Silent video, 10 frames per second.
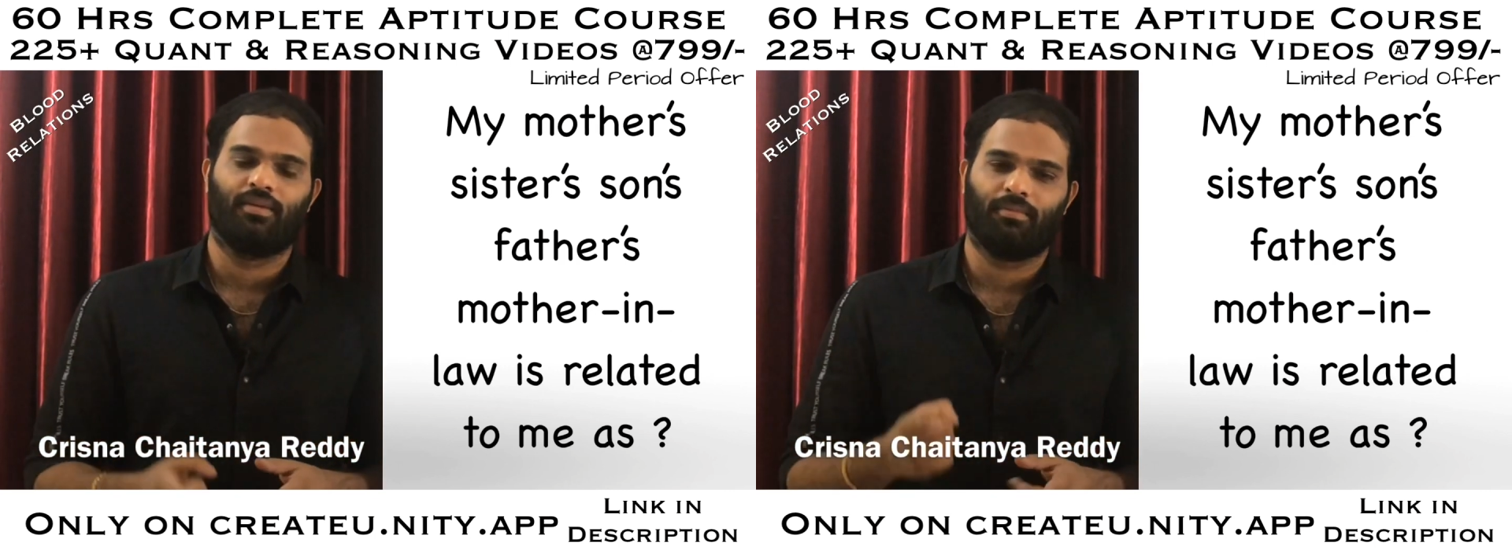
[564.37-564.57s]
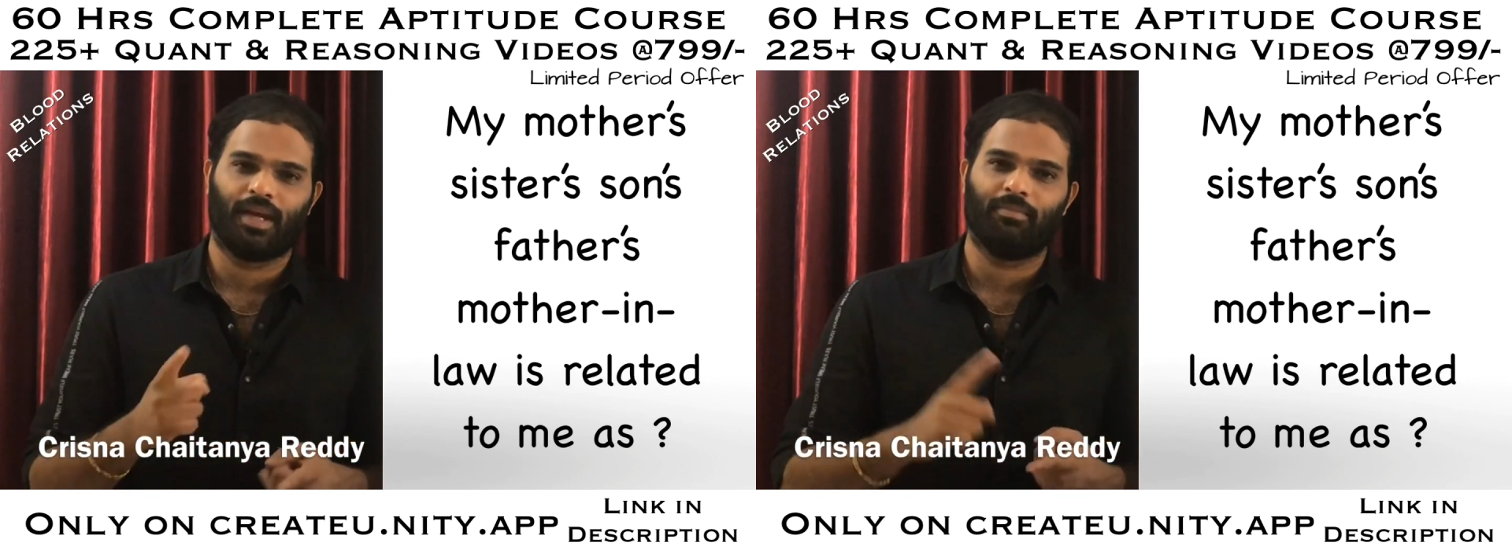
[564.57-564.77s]

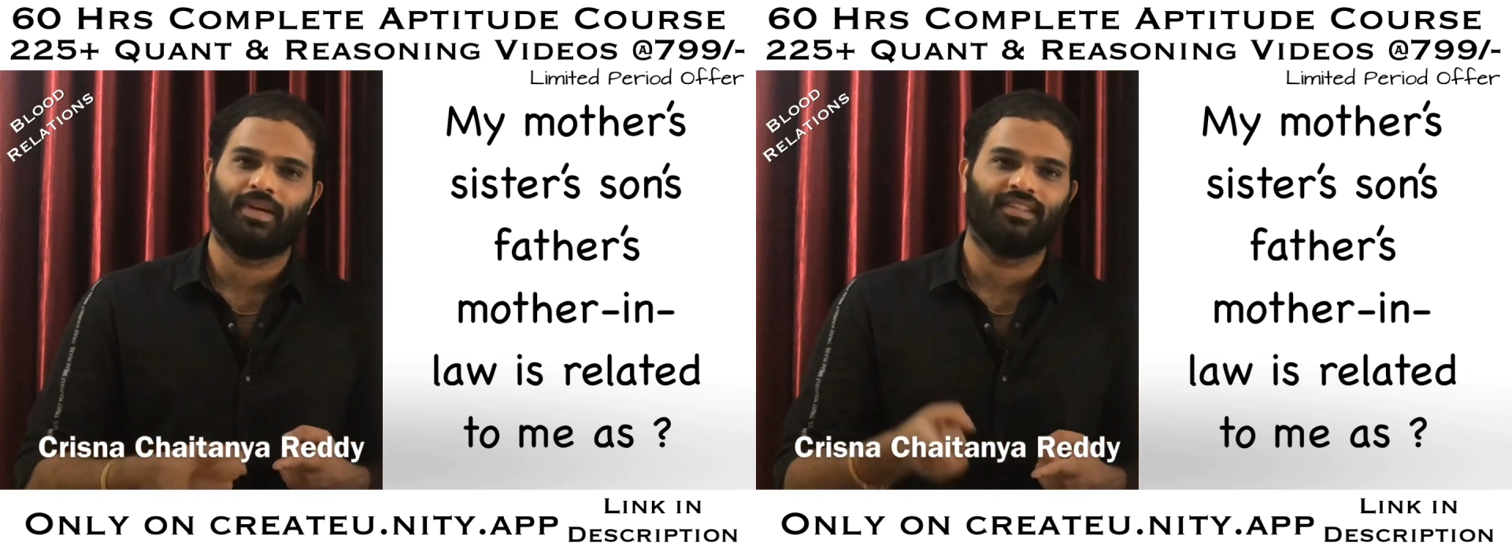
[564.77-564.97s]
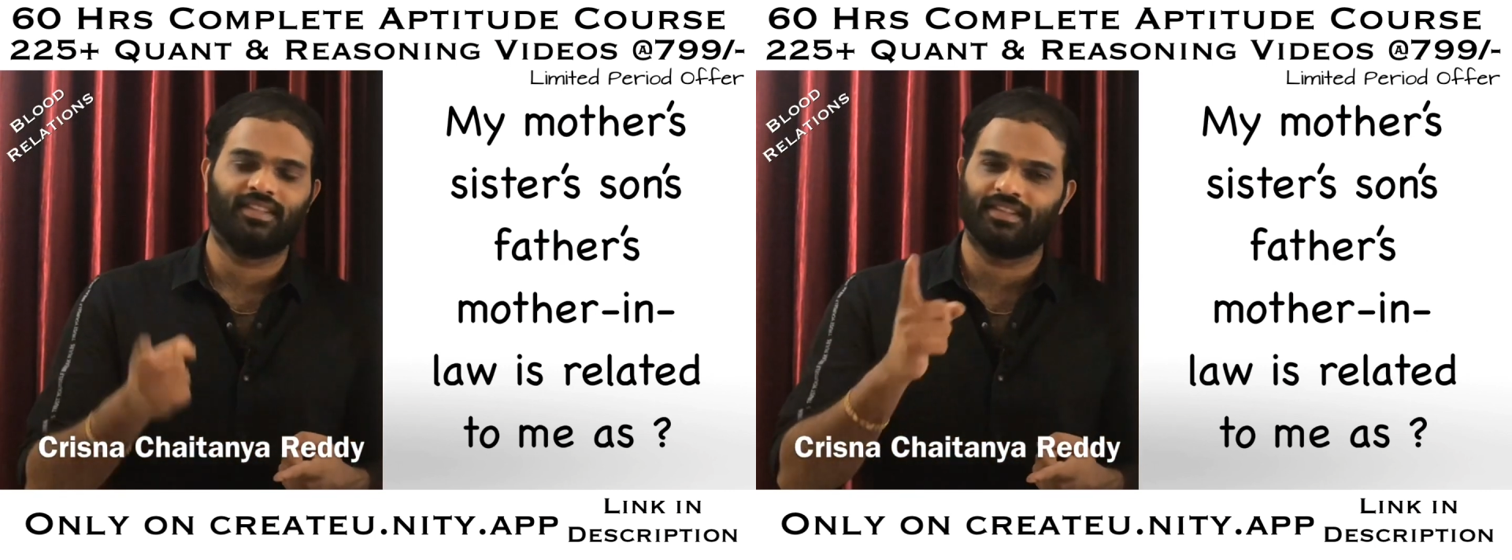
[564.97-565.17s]
My
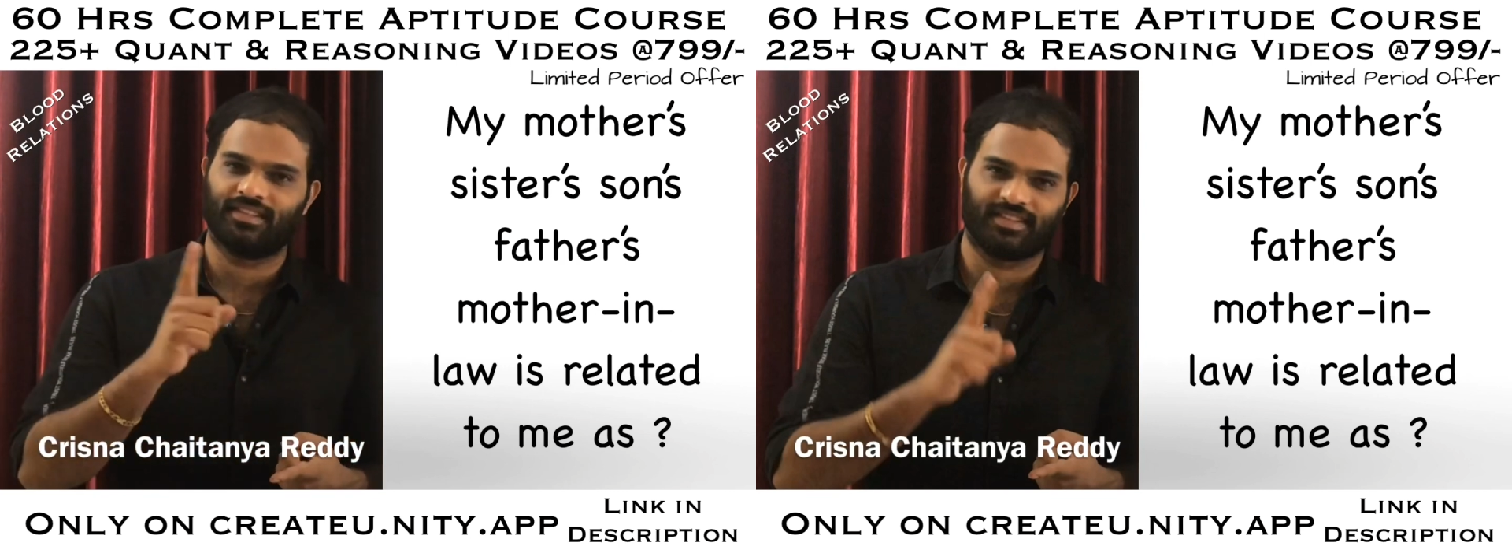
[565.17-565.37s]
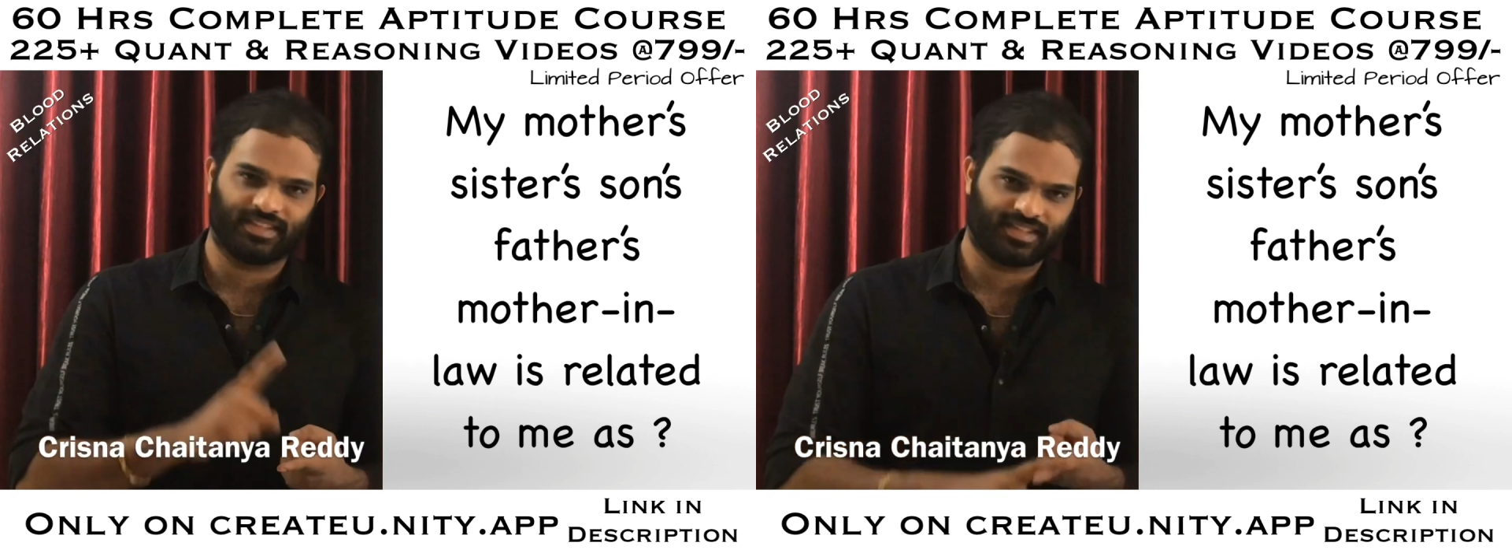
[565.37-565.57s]
mother's
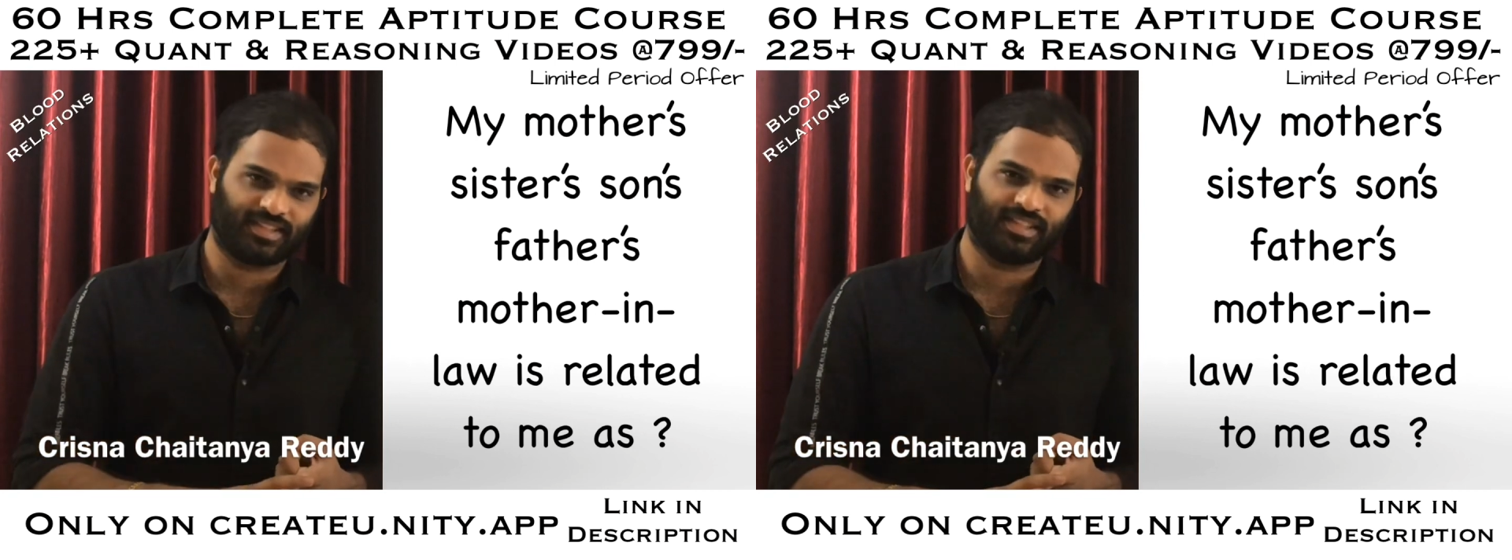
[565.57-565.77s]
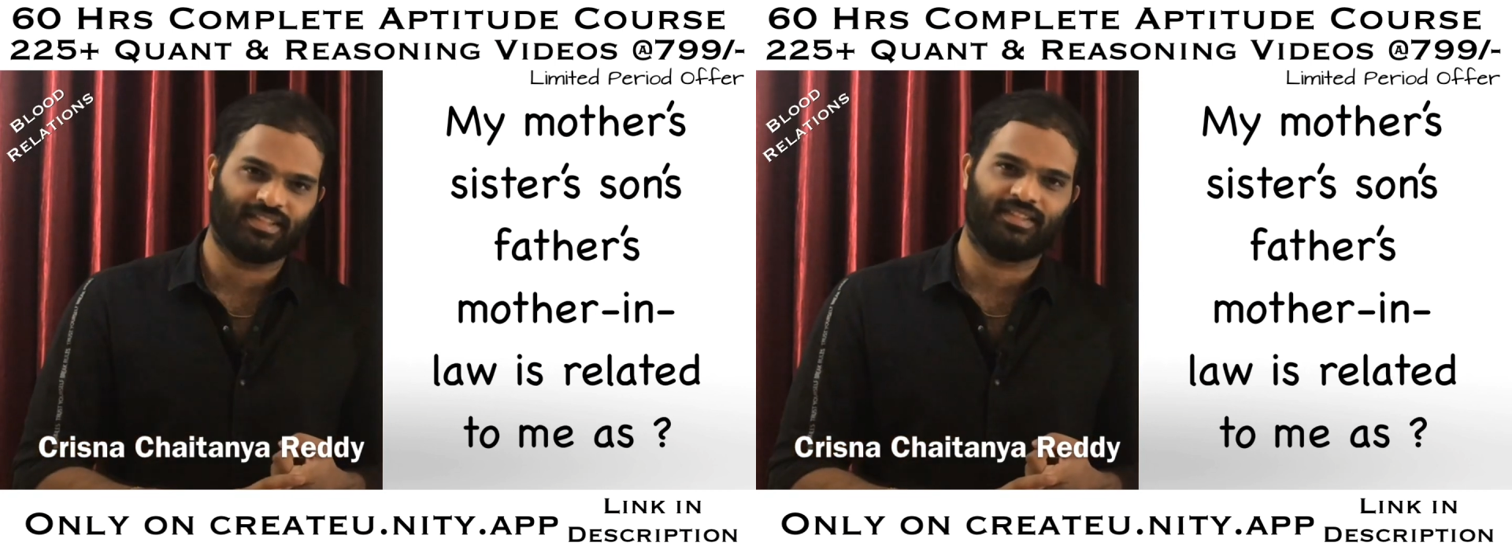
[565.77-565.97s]

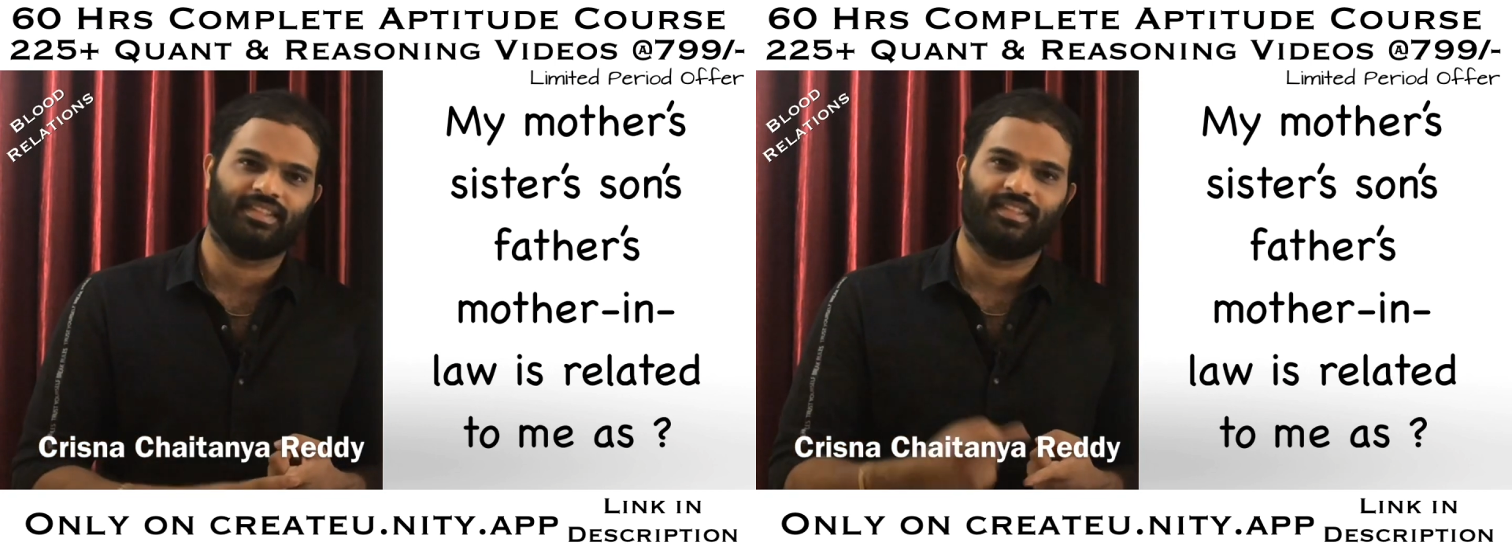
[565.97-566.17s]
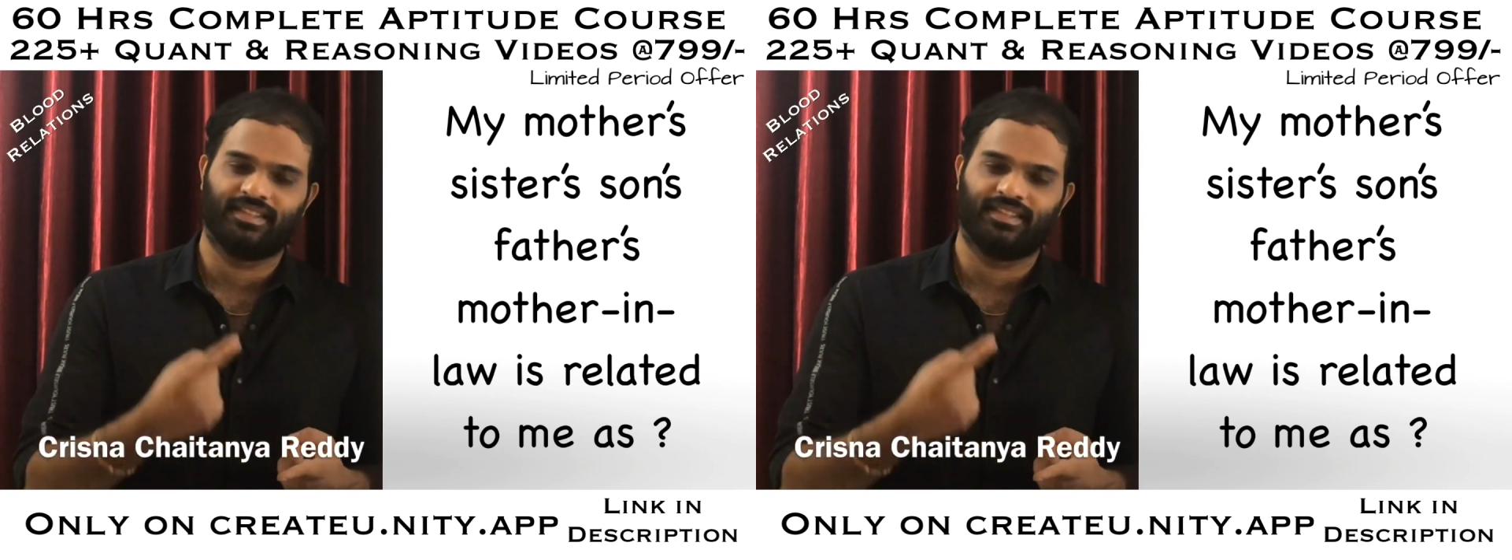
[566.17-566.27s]
sister's